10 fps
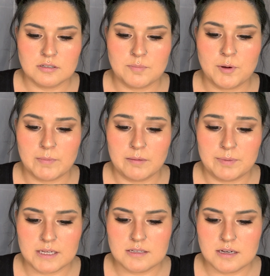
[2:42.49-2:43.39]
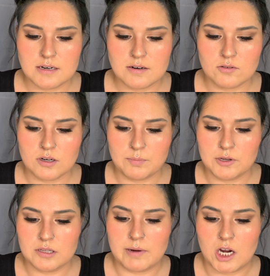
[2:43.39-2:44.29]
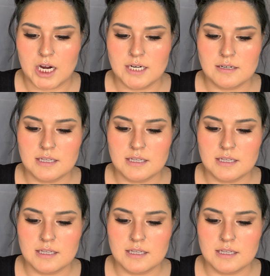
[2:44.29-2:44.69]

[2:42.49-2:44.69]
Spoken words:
to put my beads in or to put them on.